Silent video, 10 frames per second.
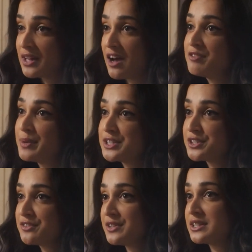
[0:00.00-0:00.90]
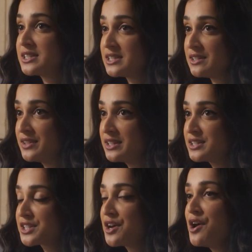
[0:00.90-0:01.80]
Love by Sufjan
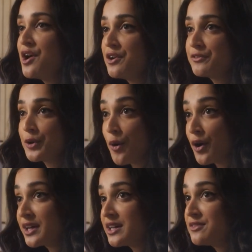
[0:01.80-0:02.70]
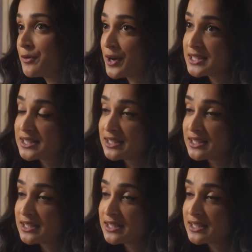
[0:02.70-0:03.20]
Stevens for organ, voice,